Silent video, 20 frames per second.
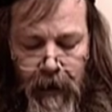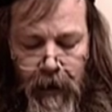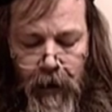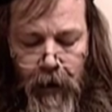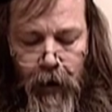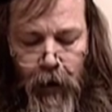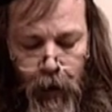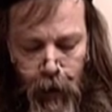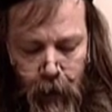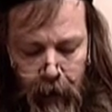
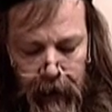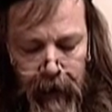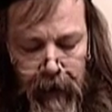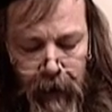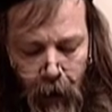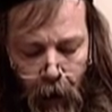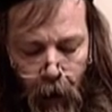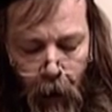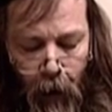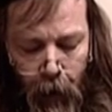You will
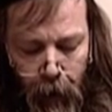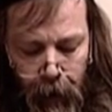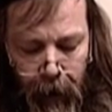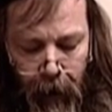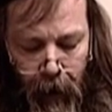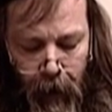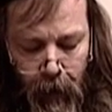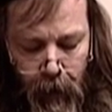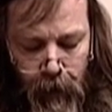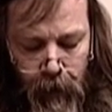all
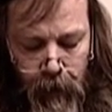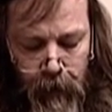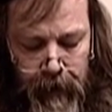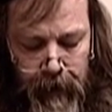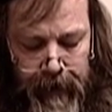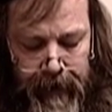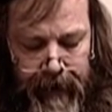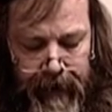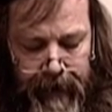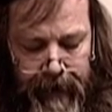know
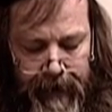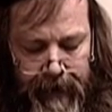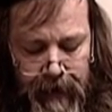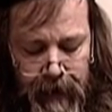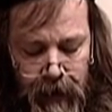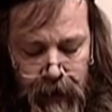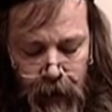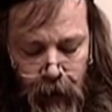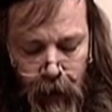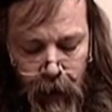the
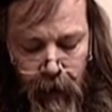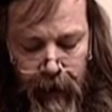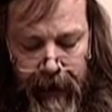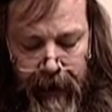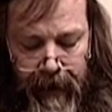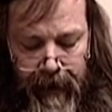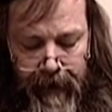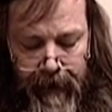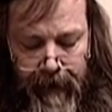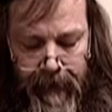
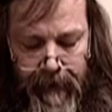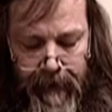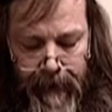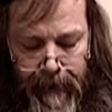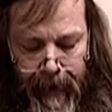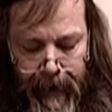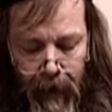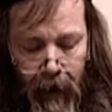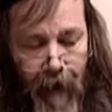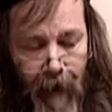story
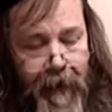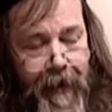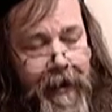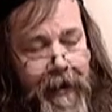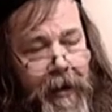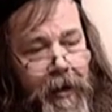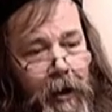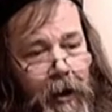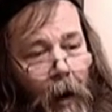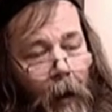of the
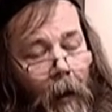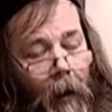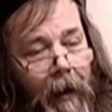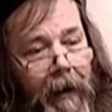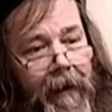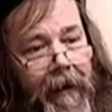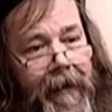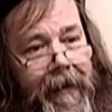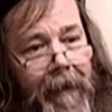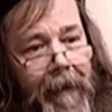sower,
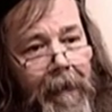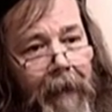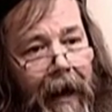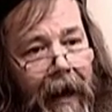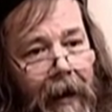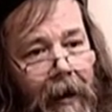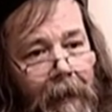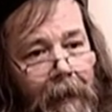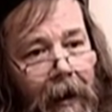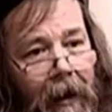the
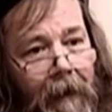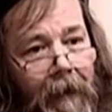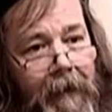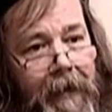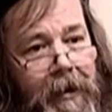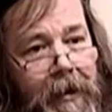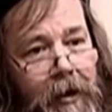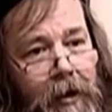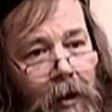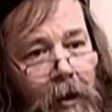parable of
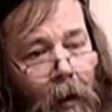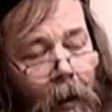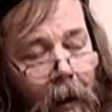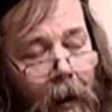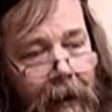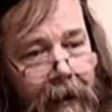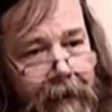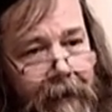the sower.